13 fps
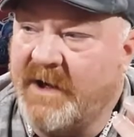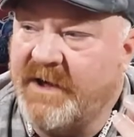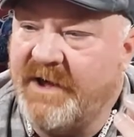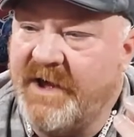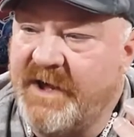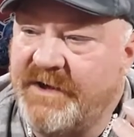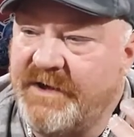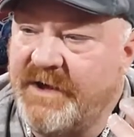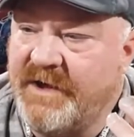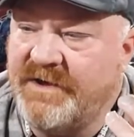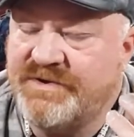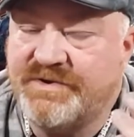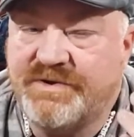
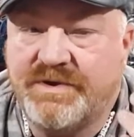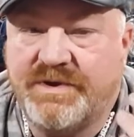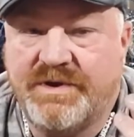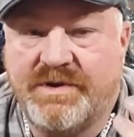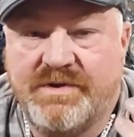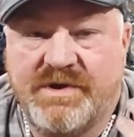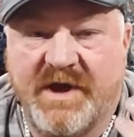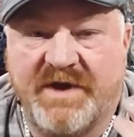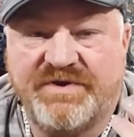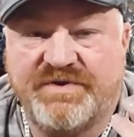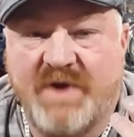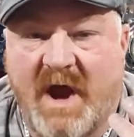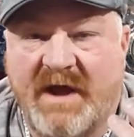It's
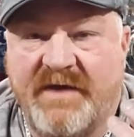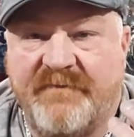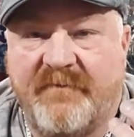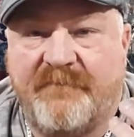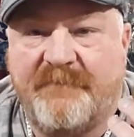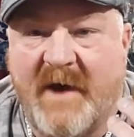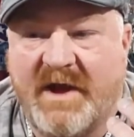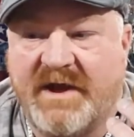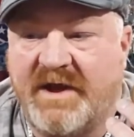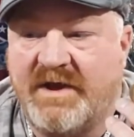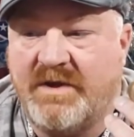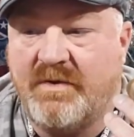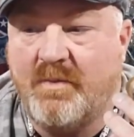not even
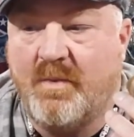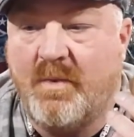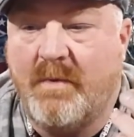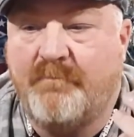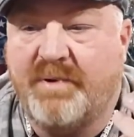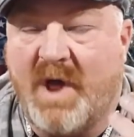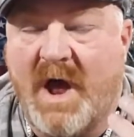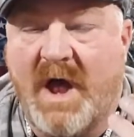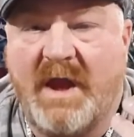fucking plumb.